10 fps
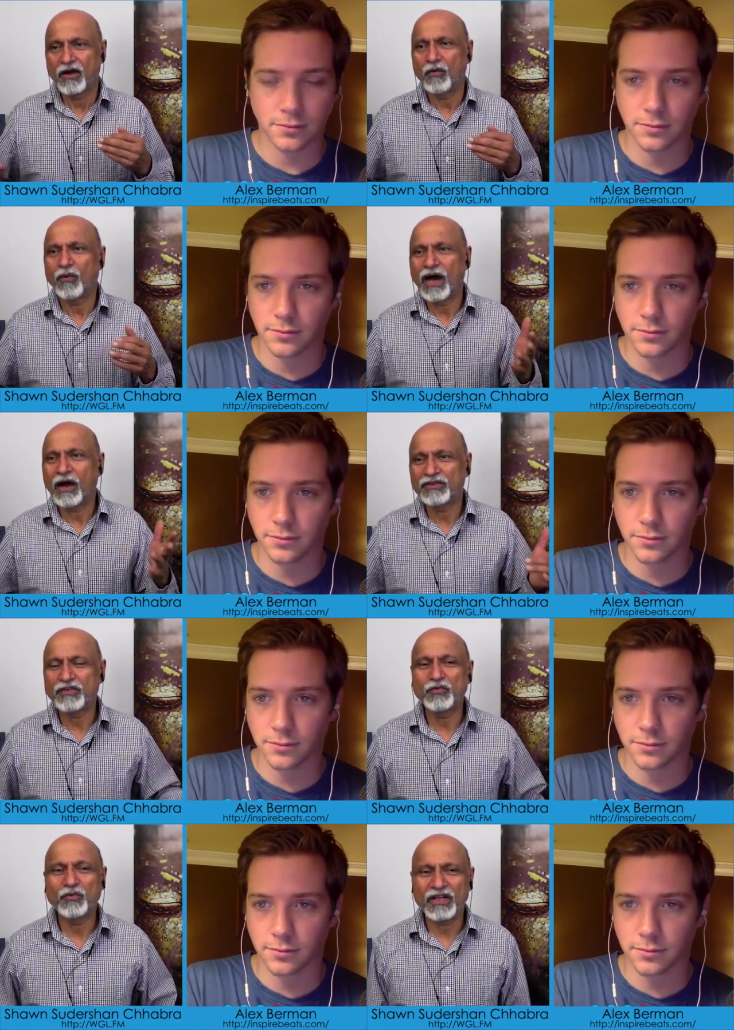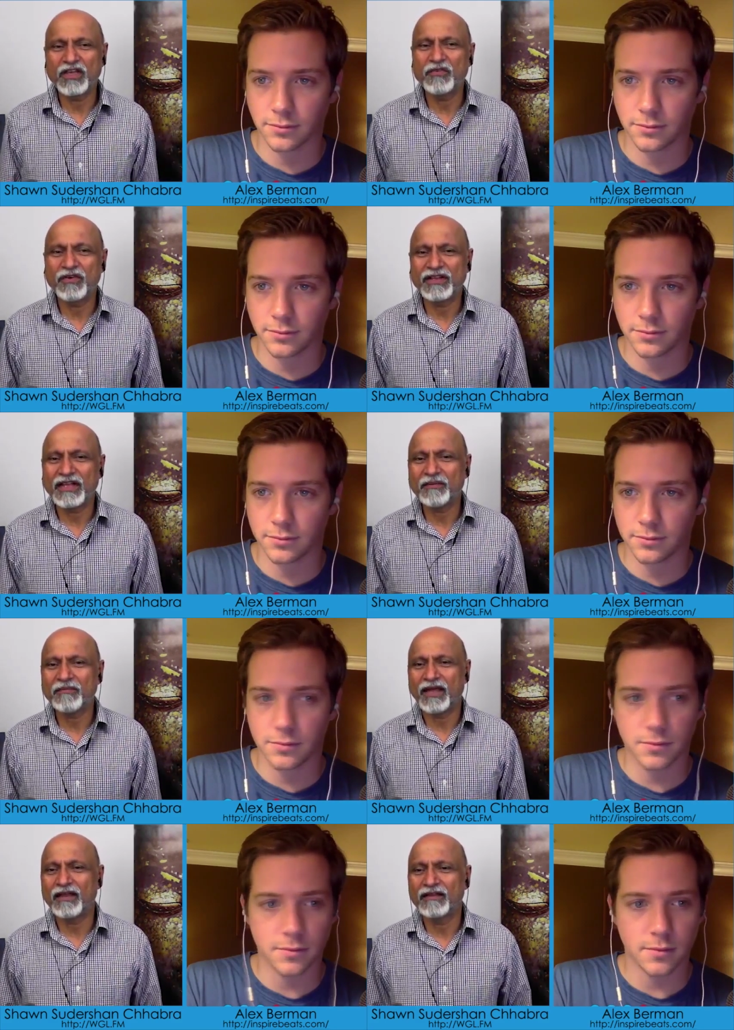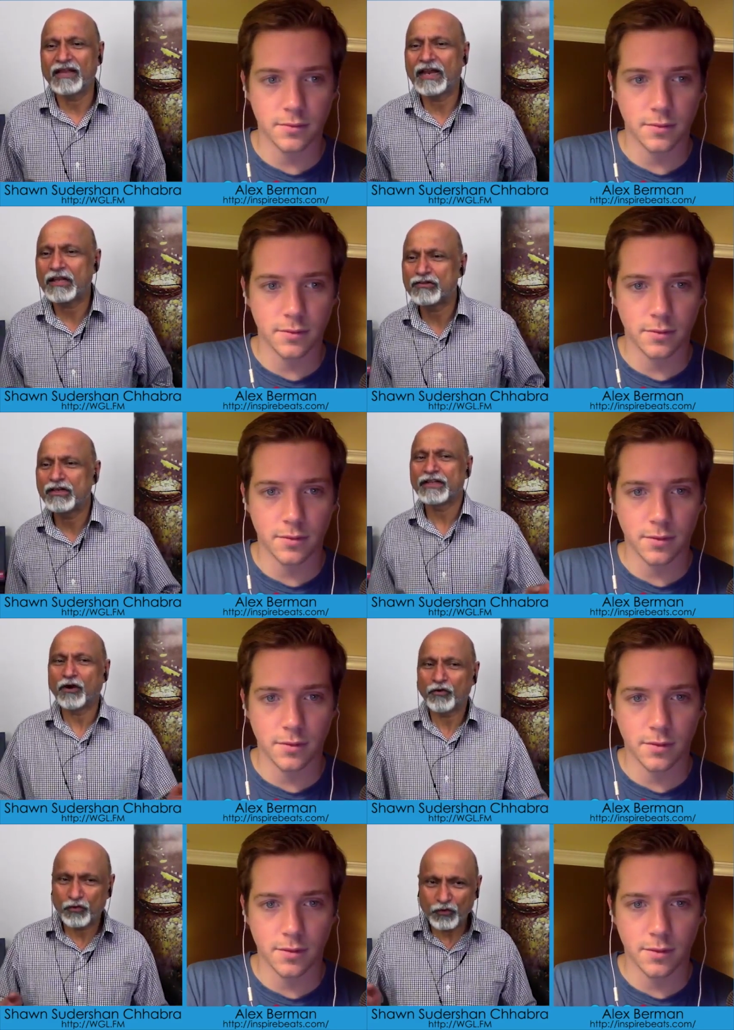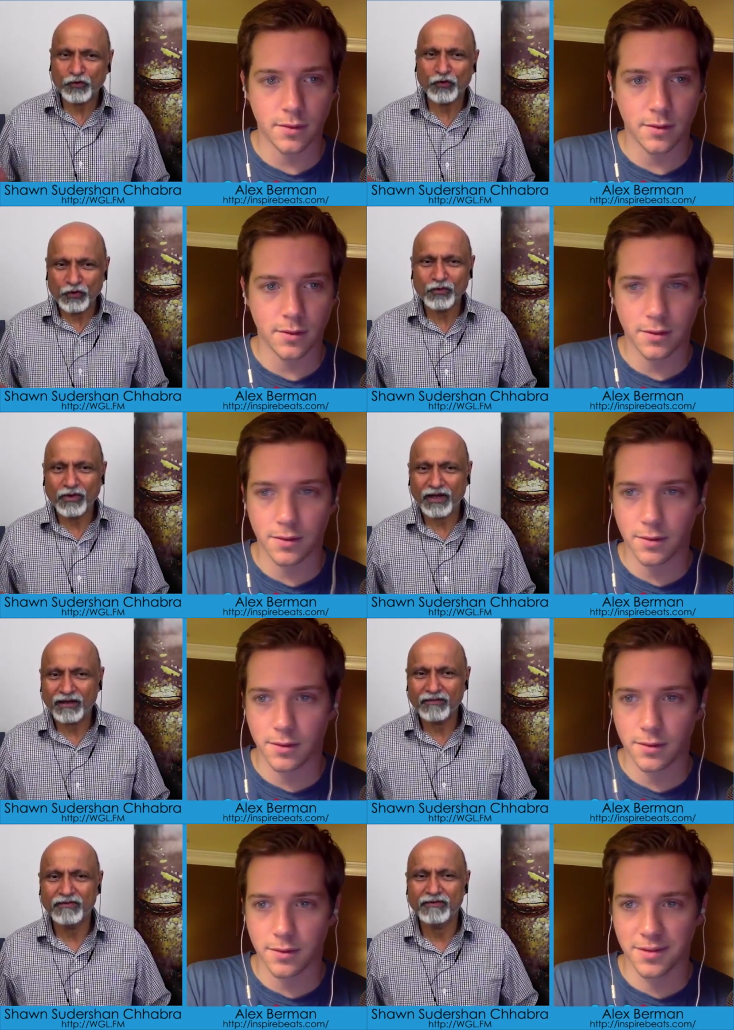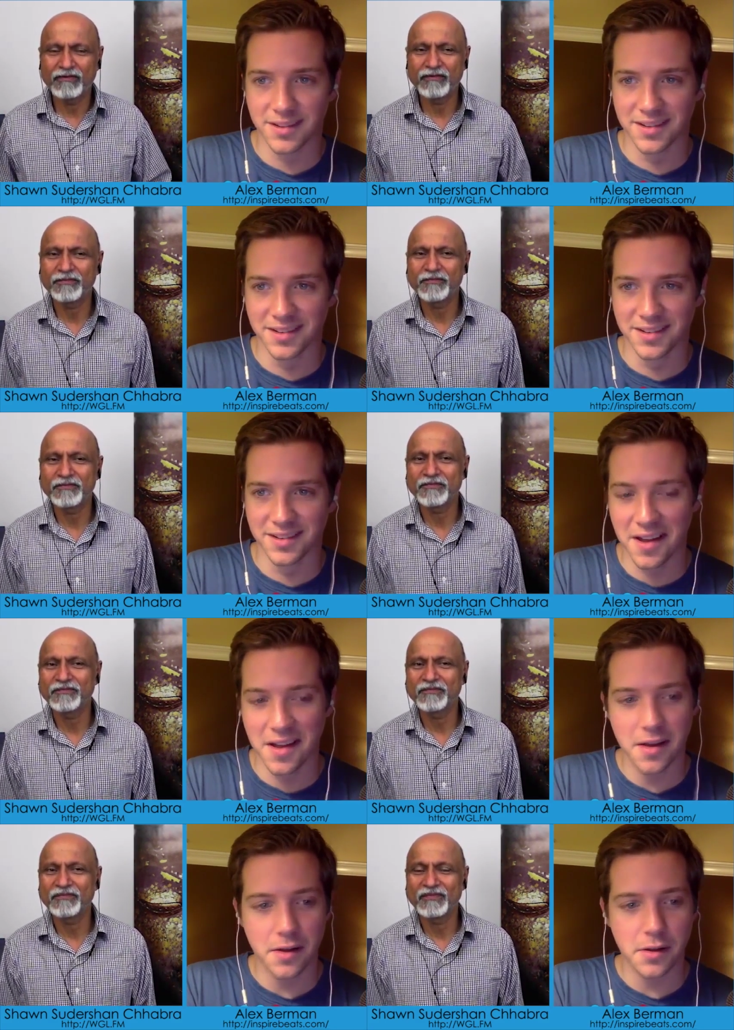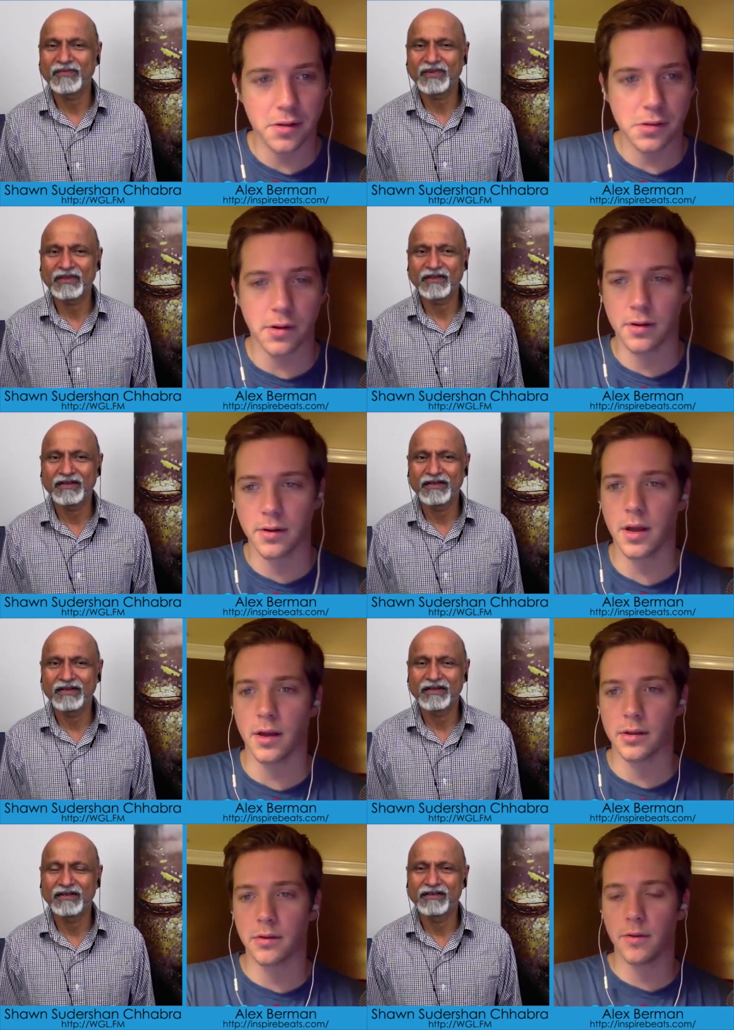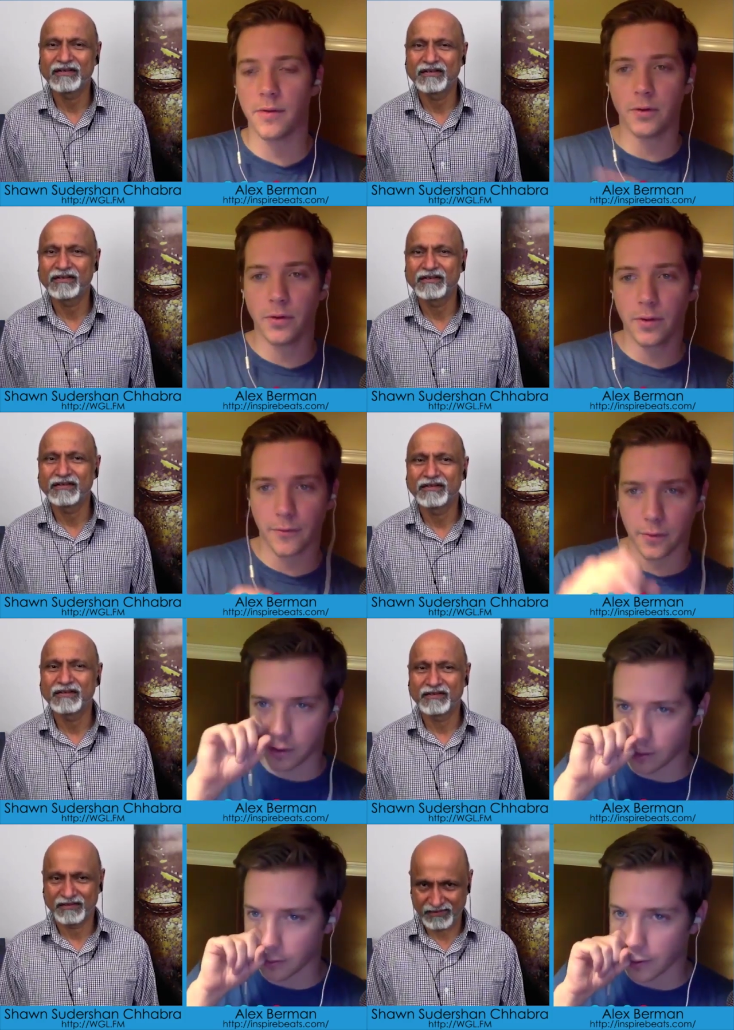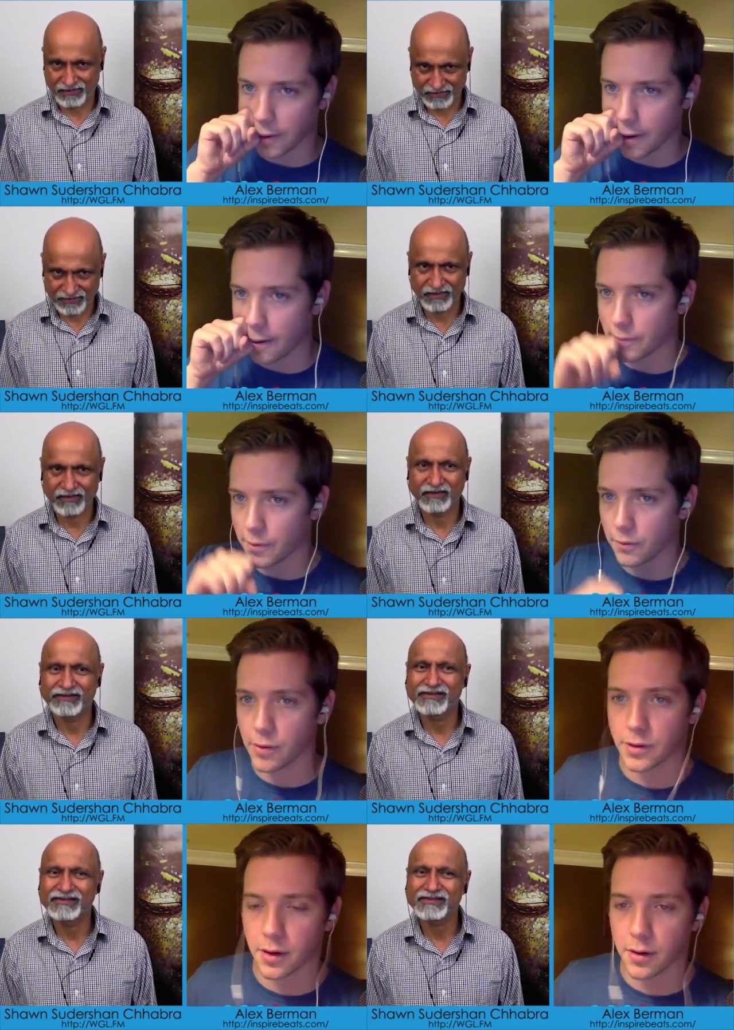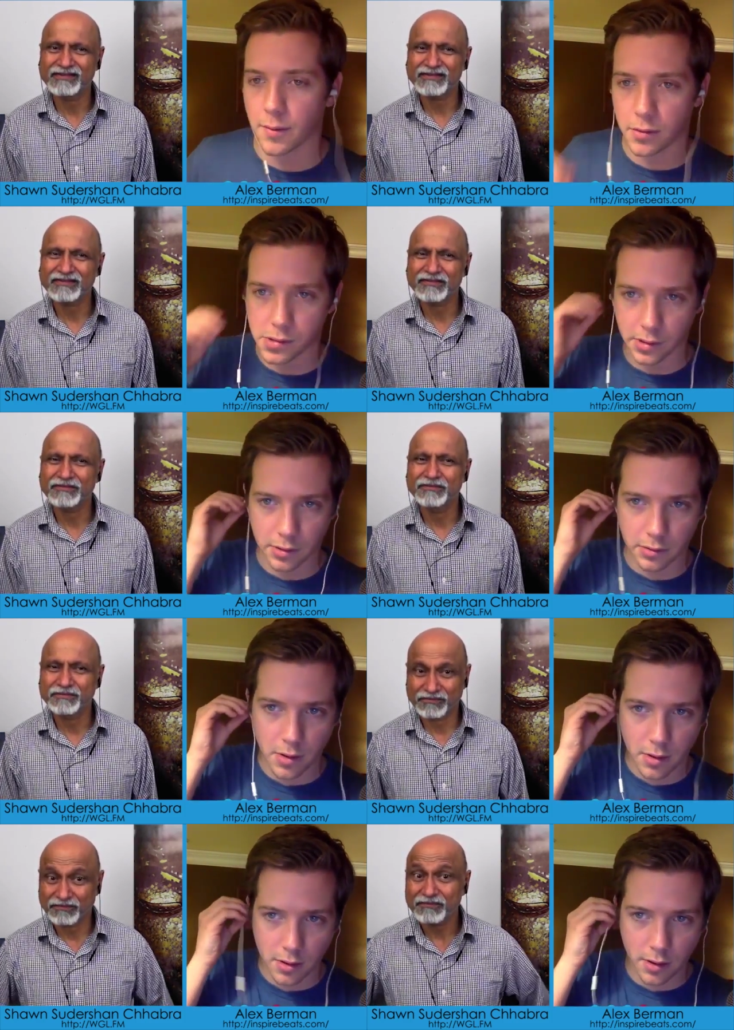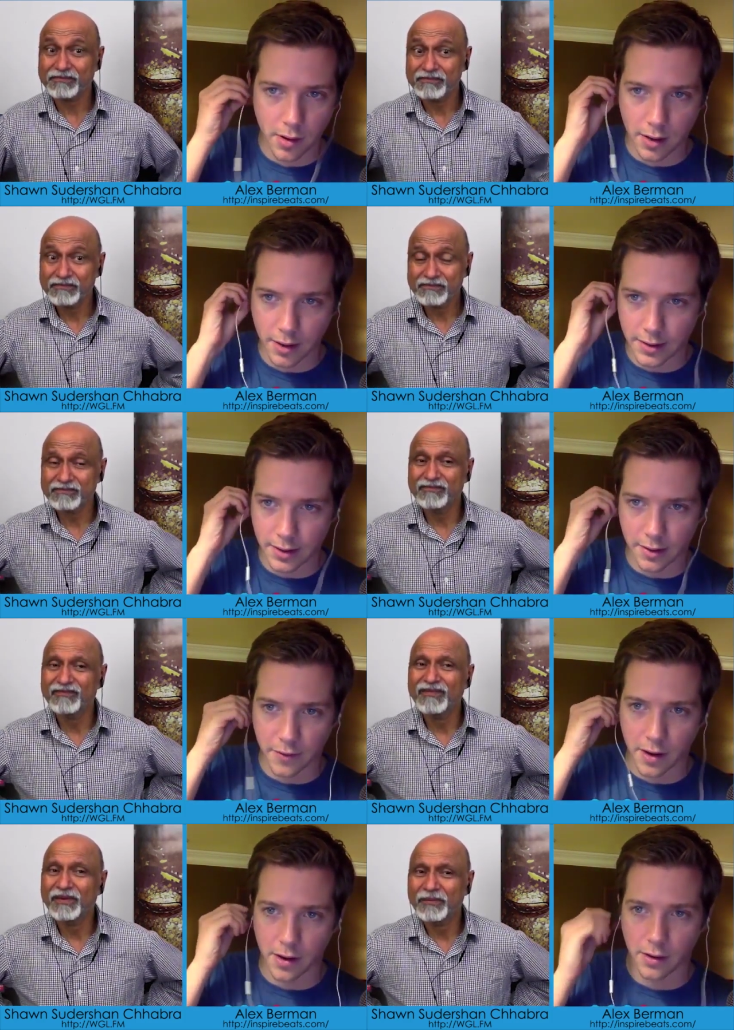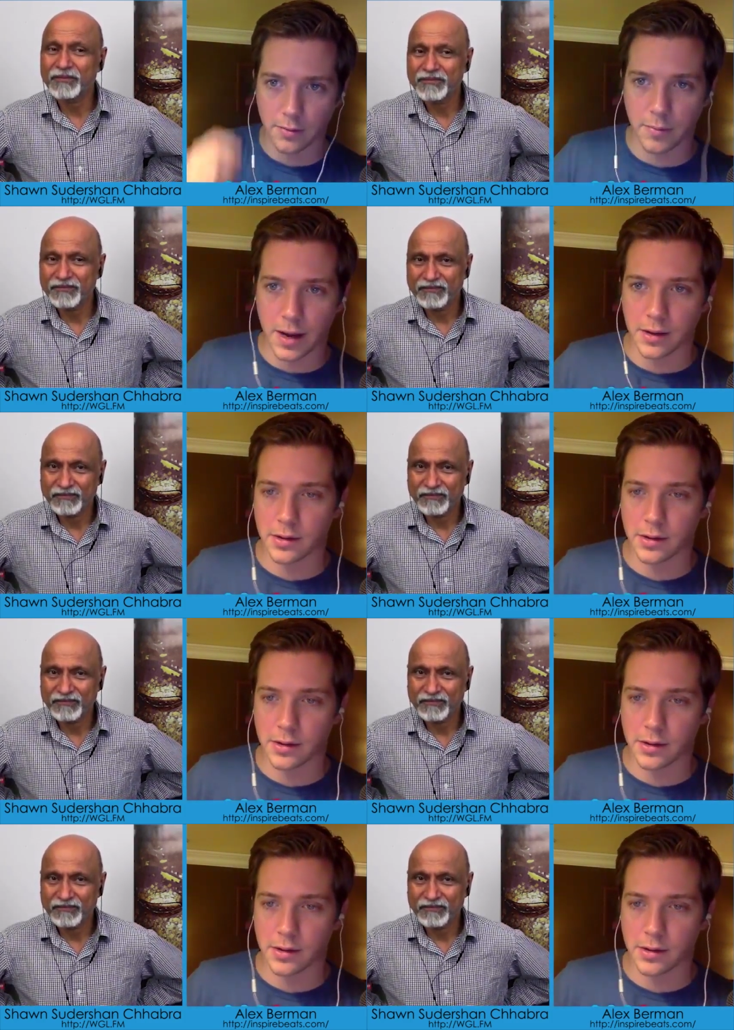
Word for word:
Speaker 1: wow this is working for them and then actually they outsource to you kind of
Speaker 2: sure yeah so if you do the first thing like um, that we were talking about which is you know how to identify buying